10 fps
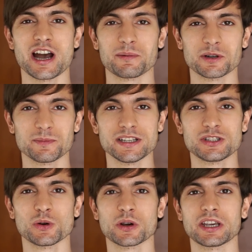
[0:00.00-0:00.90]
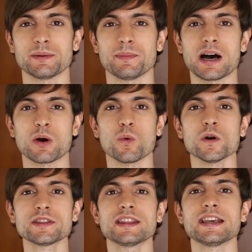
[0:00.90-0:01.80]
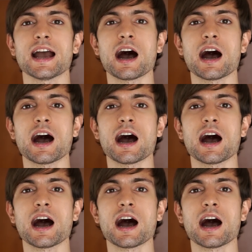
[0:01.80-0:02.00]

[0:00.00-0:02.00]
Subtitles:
I'm going to be talking about what the